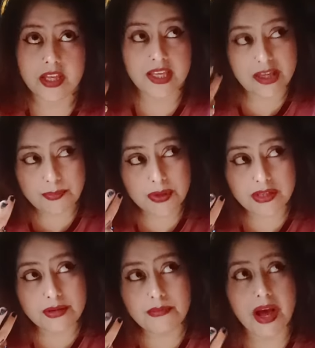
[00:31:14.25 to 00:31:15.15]
keep it
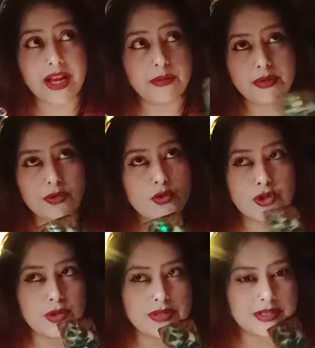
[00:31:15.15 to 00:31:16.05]
in mind, but you
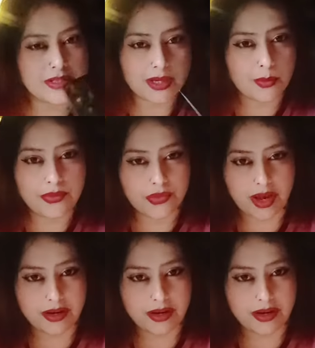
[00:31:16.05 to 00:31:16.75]
shouldn't stick with that.